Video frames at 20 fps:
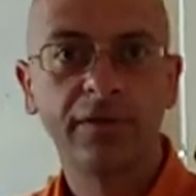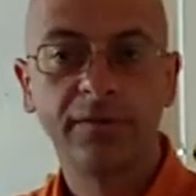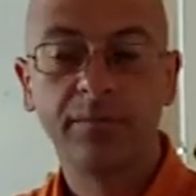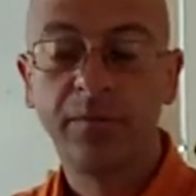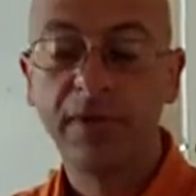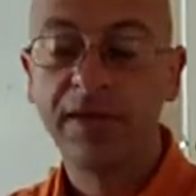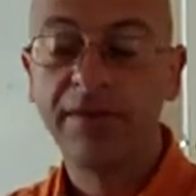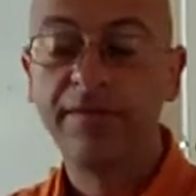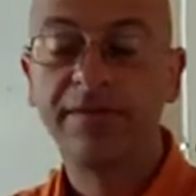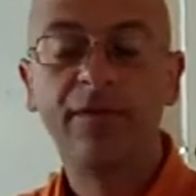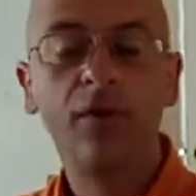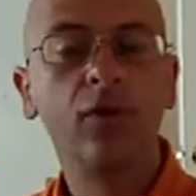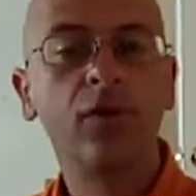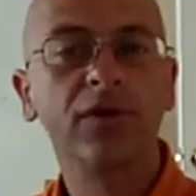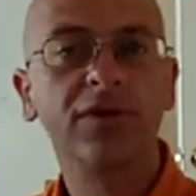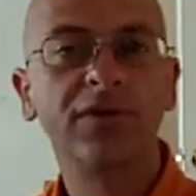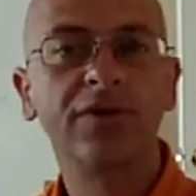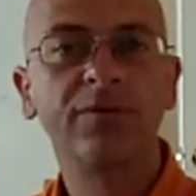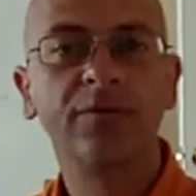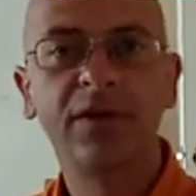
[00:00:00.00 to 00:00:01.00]
main
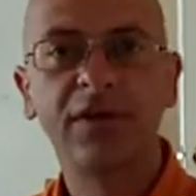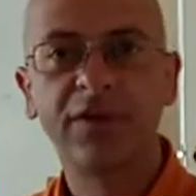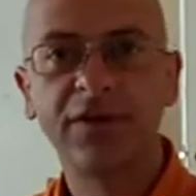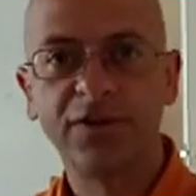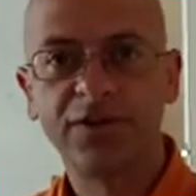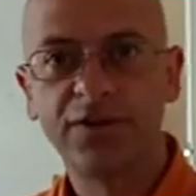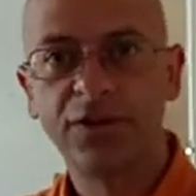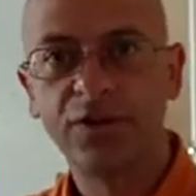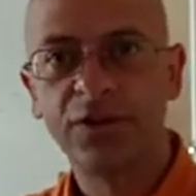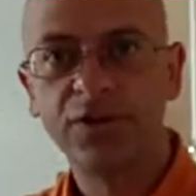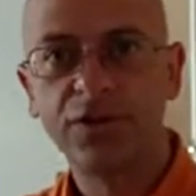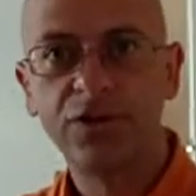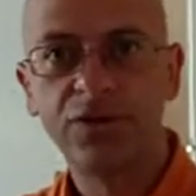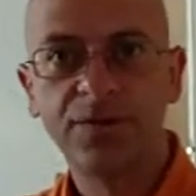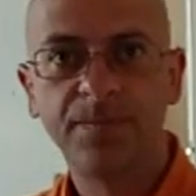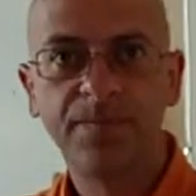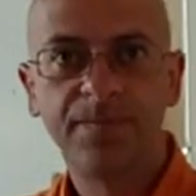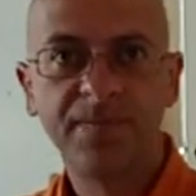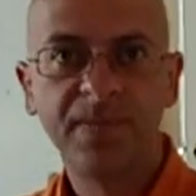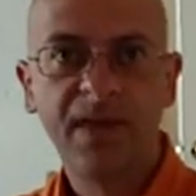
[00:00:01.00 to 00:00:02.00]
focus of my research.
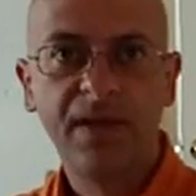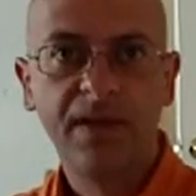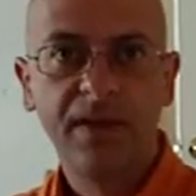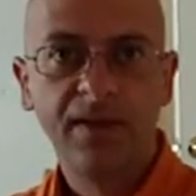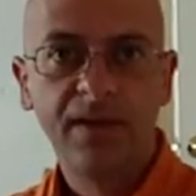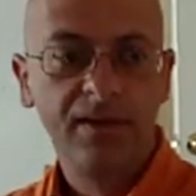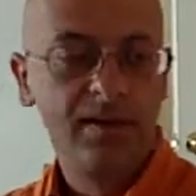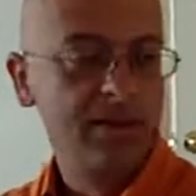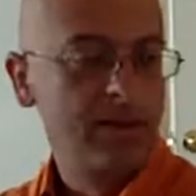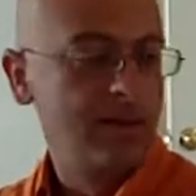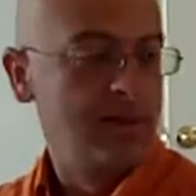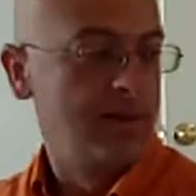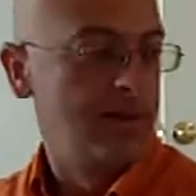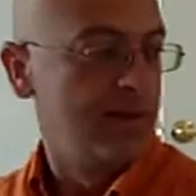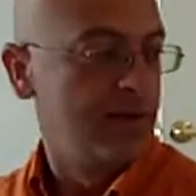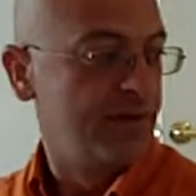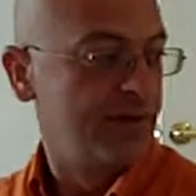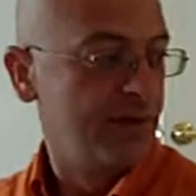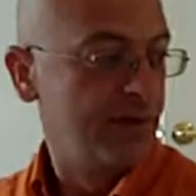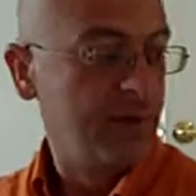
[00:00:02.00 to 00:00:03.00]

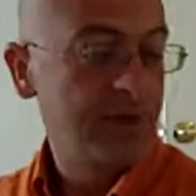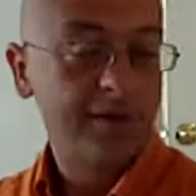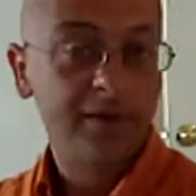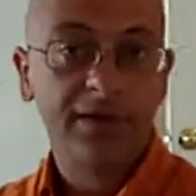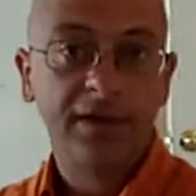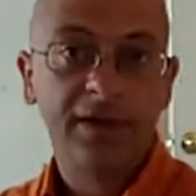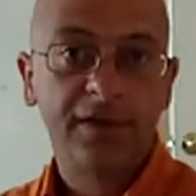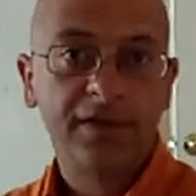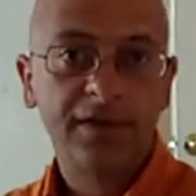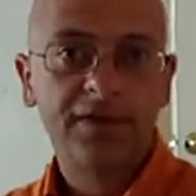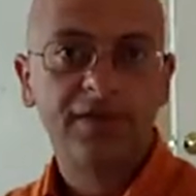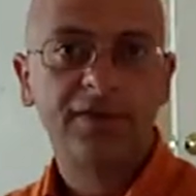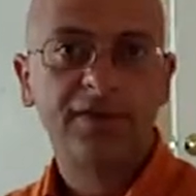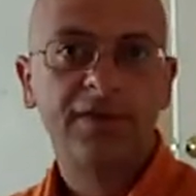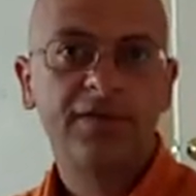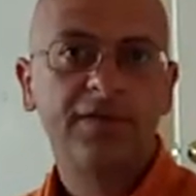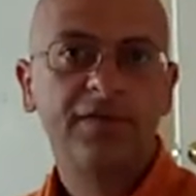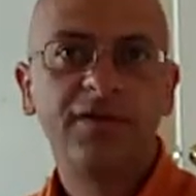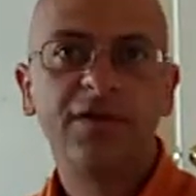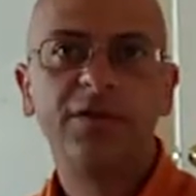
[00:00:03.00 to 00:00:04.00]
The method that
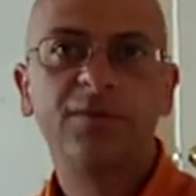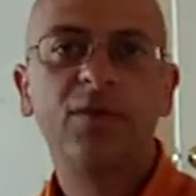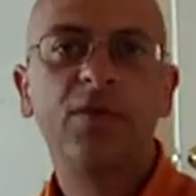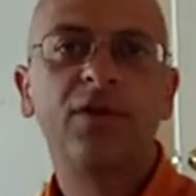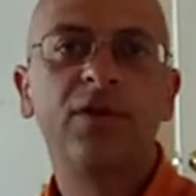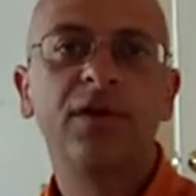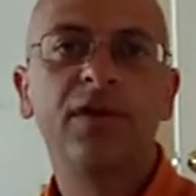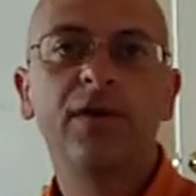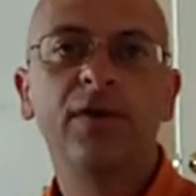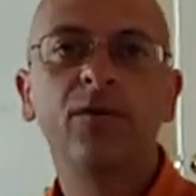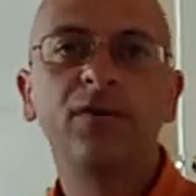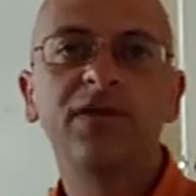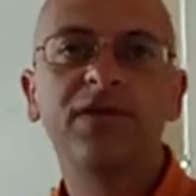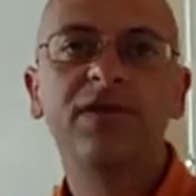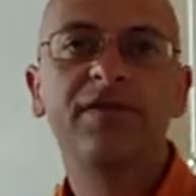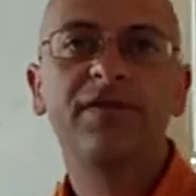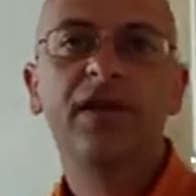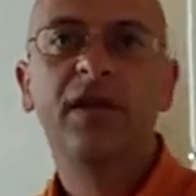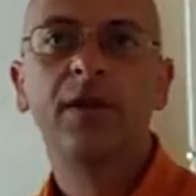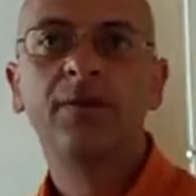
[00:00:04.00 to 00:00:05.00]
is visible here was
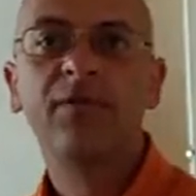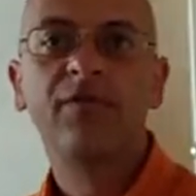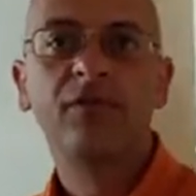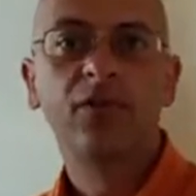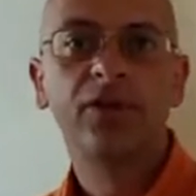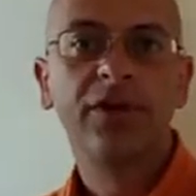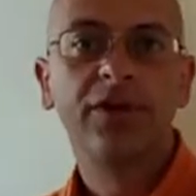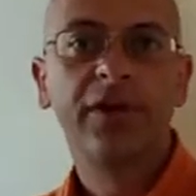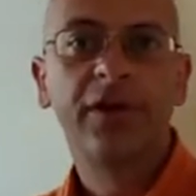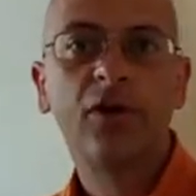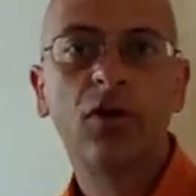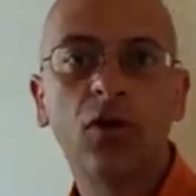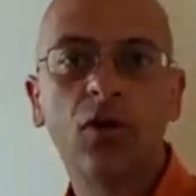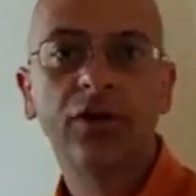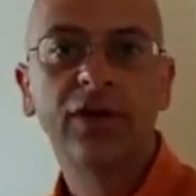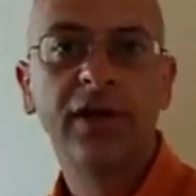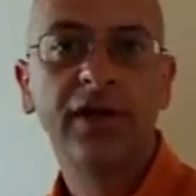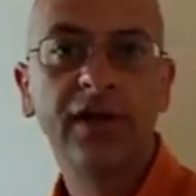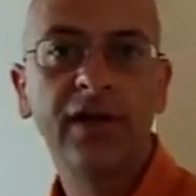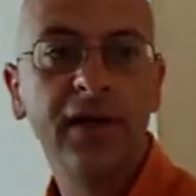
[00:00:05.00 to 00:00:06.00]
developed for the
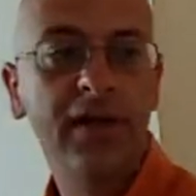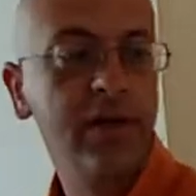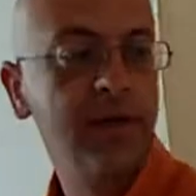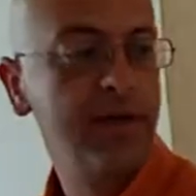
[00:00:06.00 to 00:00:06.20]
recording